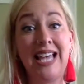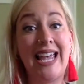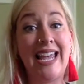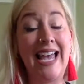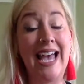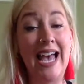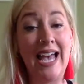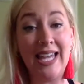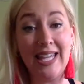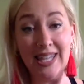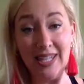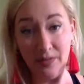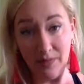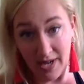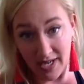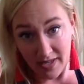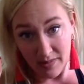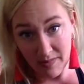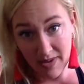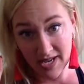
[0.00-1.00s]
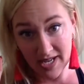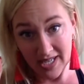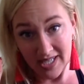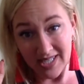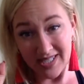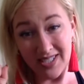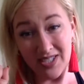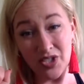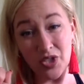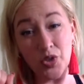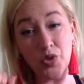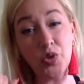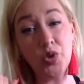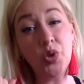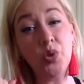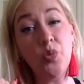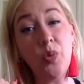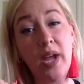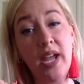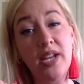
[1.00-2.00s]
I highly recommend it because it's a
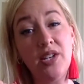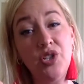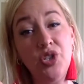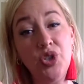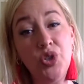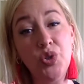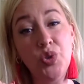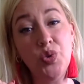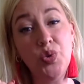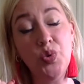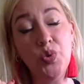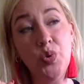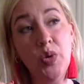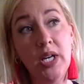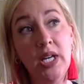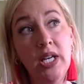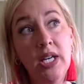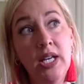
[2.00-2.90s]
good way to,